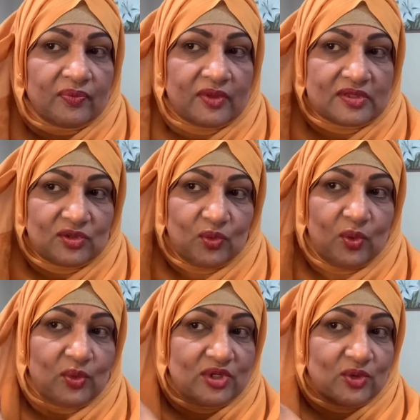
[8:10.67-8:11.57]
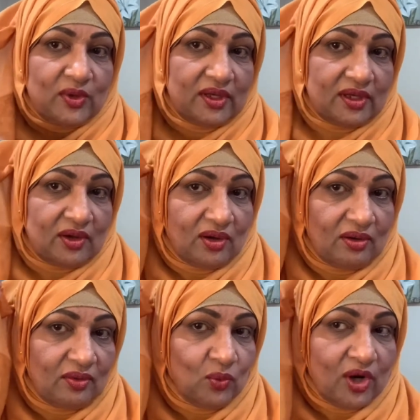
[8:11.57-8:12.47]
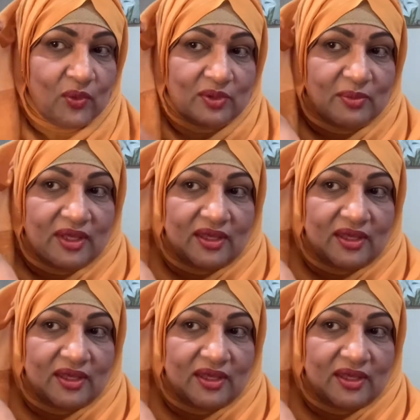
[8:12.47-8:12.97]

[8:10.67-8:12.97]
So what we're doing, work with me.